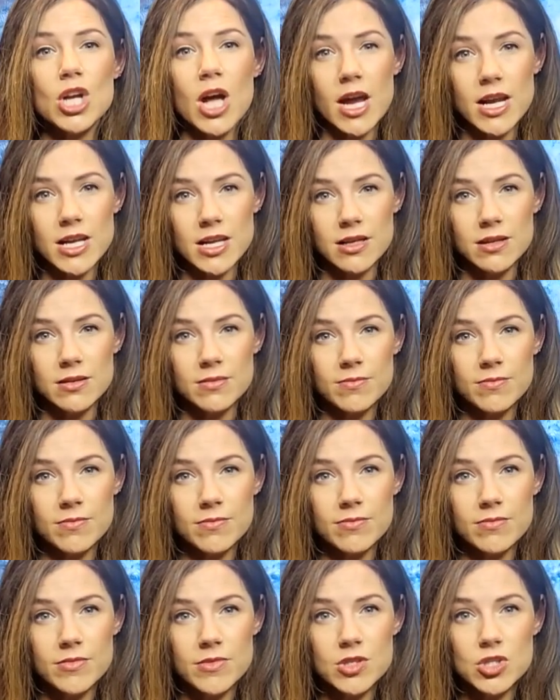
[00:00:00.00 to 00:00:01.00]
China.
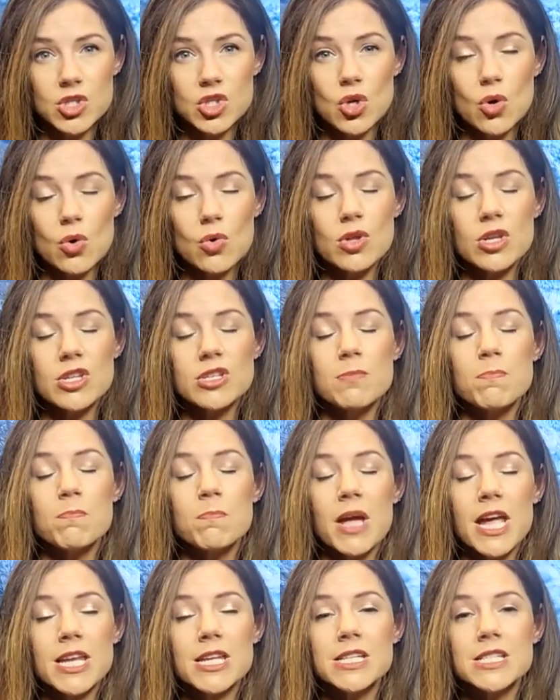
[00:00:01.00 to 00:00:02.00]
So the
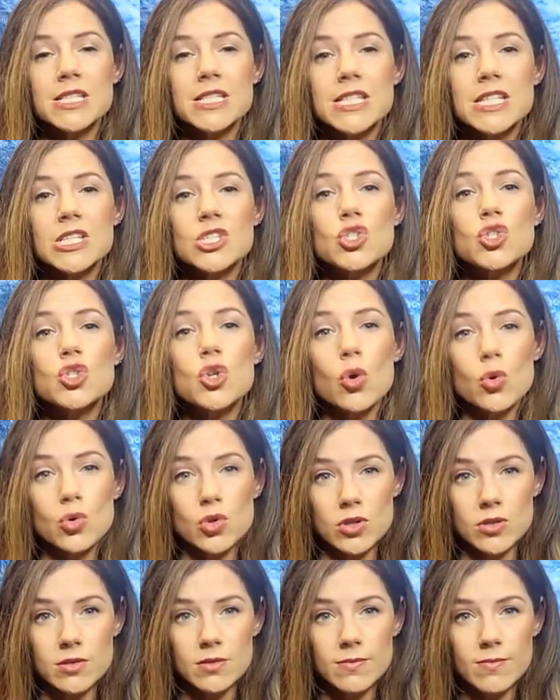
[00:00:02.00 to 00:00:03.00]
dependence is
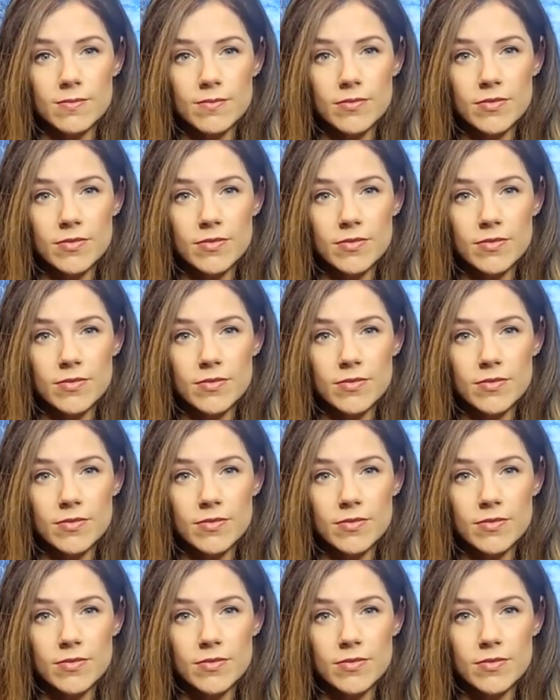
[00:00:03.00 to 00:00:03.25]
total.